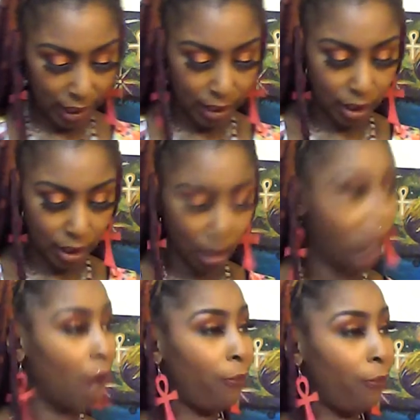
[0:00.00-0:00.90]
But what is the
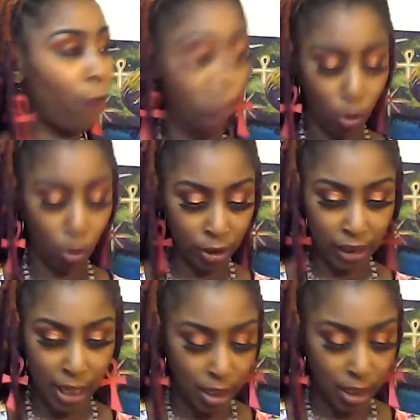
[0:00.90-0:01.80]
ending
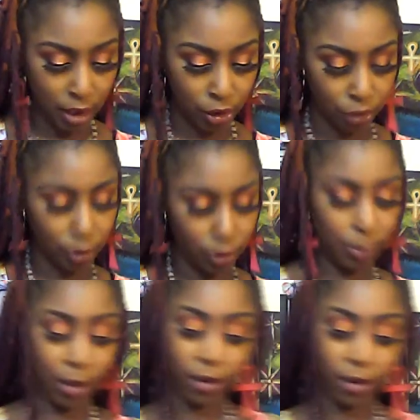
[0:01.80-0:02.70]
for? What is the ending
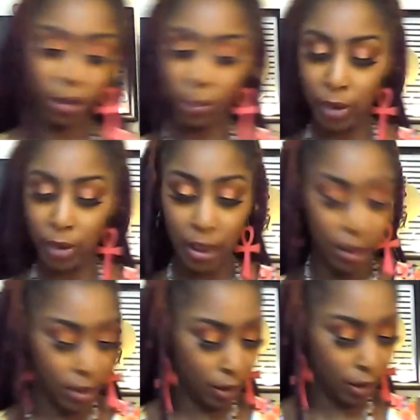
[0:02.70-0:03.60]
to, Spirit? Show me
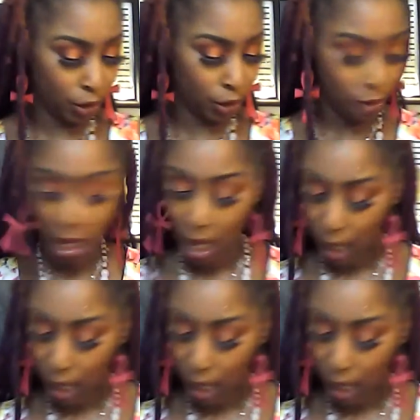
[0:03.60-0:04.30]
what the ending is to.